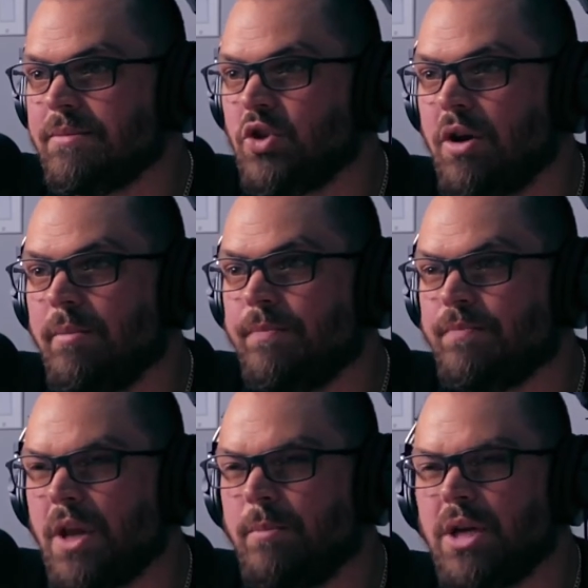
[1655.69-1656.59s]
So
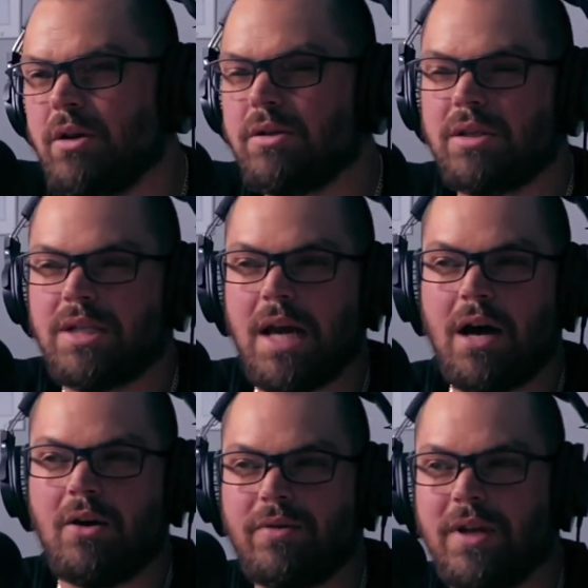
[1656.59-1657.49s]
I'm curious to see
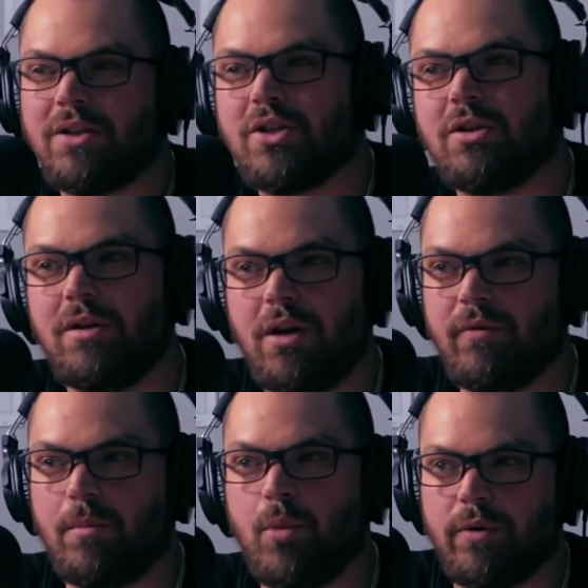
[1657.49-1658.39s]
how things turn
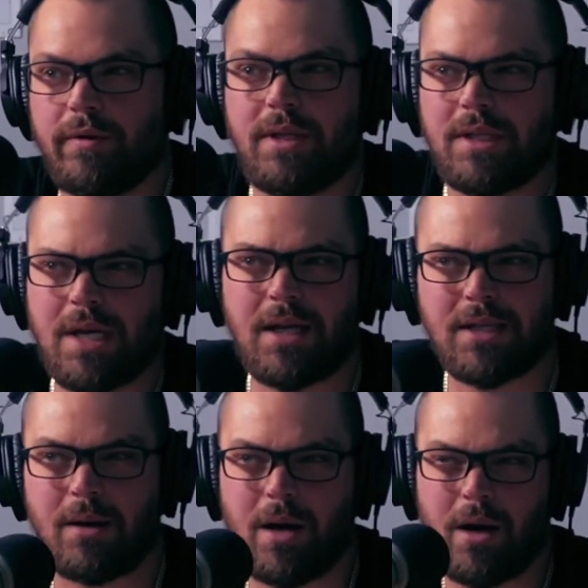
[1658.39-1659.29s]
out for both of these
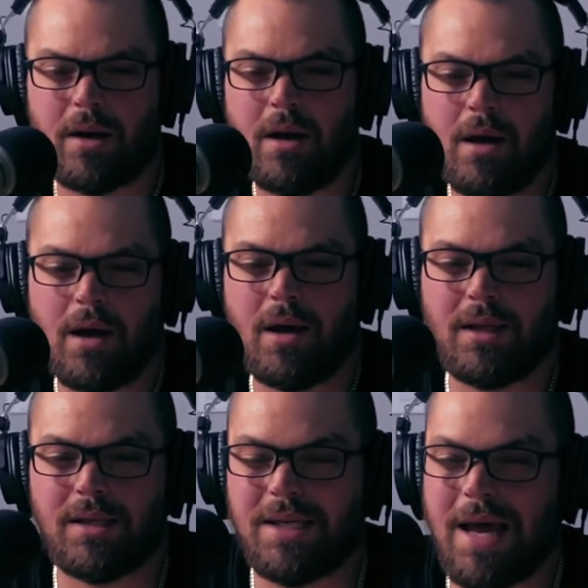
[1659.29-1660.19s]
guys. I
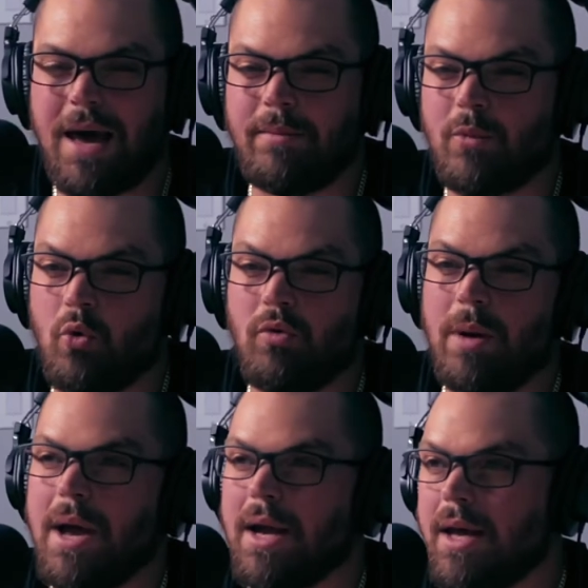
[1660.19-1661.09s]
like to see Adam go
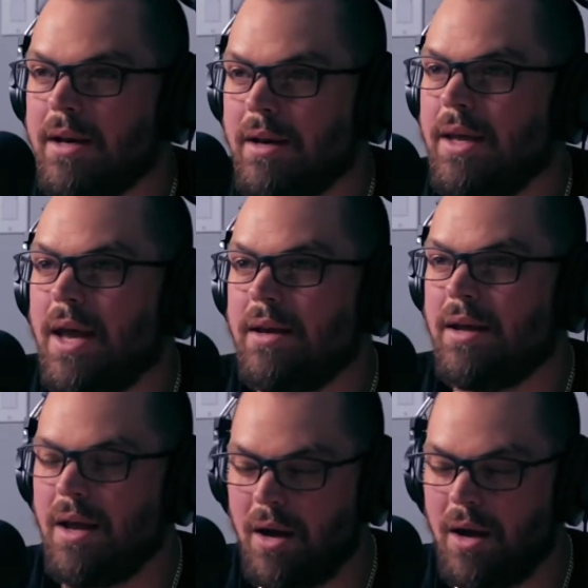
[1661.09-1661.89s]
right back at it again.